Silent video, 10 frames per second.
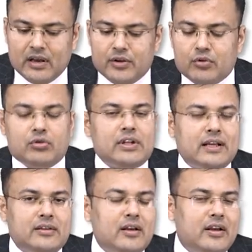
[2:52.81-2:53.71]
You know
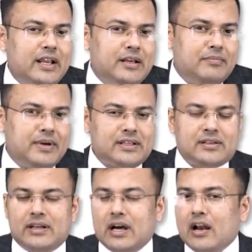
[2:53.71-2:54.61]
that in
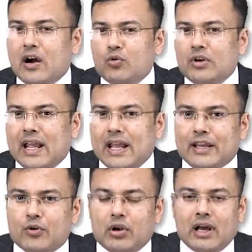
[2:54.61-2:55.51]
breast around
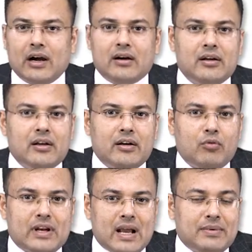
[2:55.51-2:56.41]
areola,
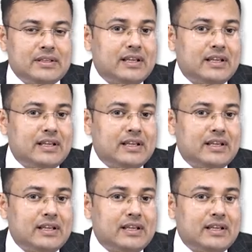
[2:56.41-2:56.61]
what happens?